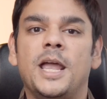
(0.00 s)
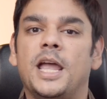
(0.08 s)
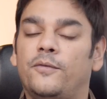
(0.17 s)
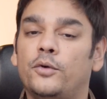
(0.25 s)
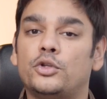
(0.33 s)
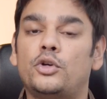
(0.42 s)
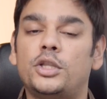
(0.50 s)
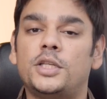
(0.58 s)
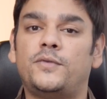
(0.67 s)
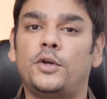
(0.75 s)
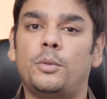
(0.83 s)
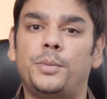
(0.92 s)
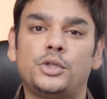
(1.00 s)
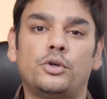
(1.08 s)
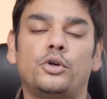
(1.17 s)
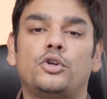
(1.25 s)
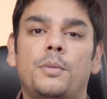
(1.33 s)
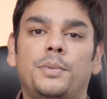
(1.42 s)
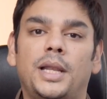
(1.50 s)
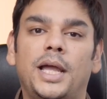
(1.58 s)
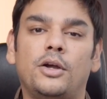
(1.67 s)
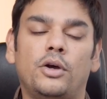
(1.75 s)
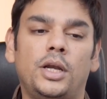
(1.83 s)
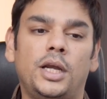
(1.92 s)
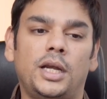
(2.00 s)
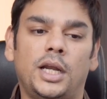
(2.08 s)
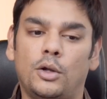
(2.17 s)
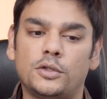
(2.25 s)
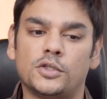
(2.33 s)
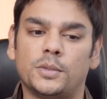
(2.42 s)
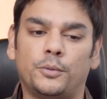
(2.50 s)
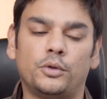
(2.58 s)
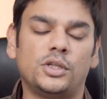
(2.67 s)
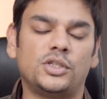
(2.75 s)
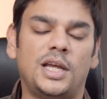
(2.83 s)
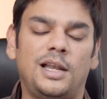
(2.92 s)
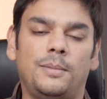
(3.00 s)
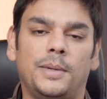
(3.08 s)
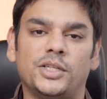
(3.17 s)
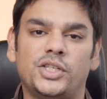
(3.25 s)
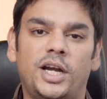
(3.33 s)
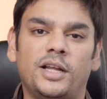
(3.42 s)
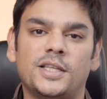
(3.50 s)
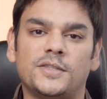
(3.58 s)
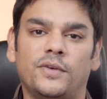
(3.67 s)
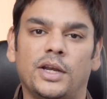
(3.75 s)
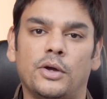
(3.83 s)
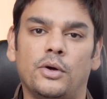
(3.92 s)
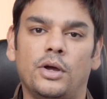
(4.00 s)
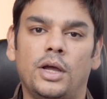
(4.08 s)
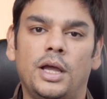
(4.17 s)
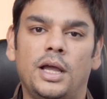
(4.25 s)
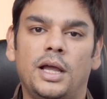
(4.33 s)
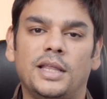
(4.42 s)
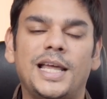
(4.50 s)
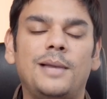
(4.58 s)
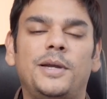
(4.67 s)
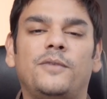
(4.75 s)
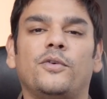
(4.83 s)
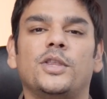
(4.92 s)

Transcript: If you enjoyed this video, be sure to drop a like on it and also support the channel by sharing this video. That'll be it for